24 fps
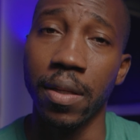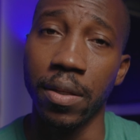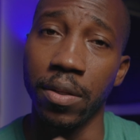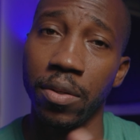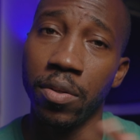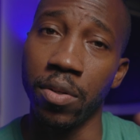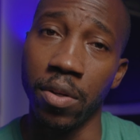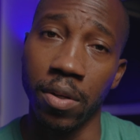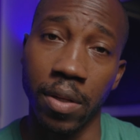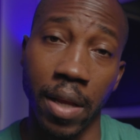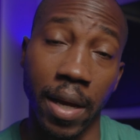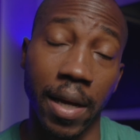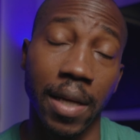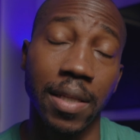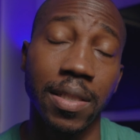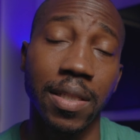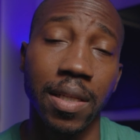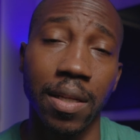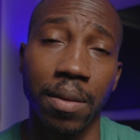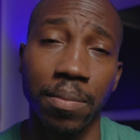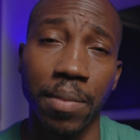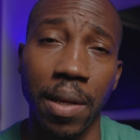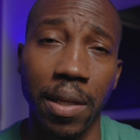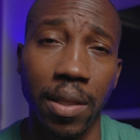you know, like I
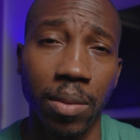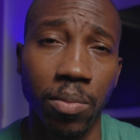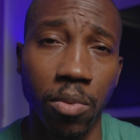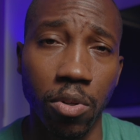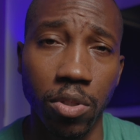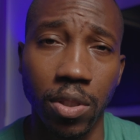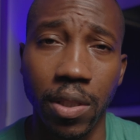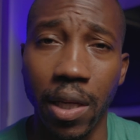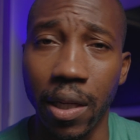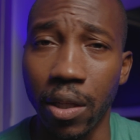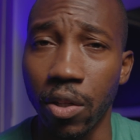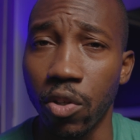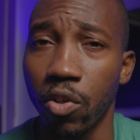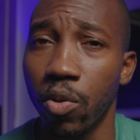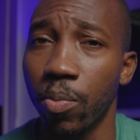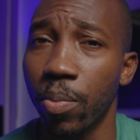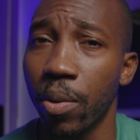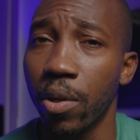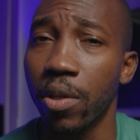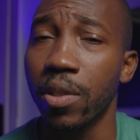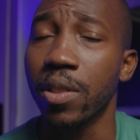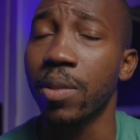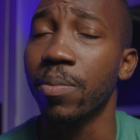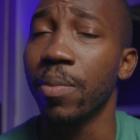said, I'm not the most technical
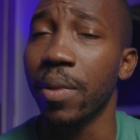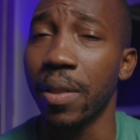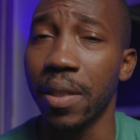person,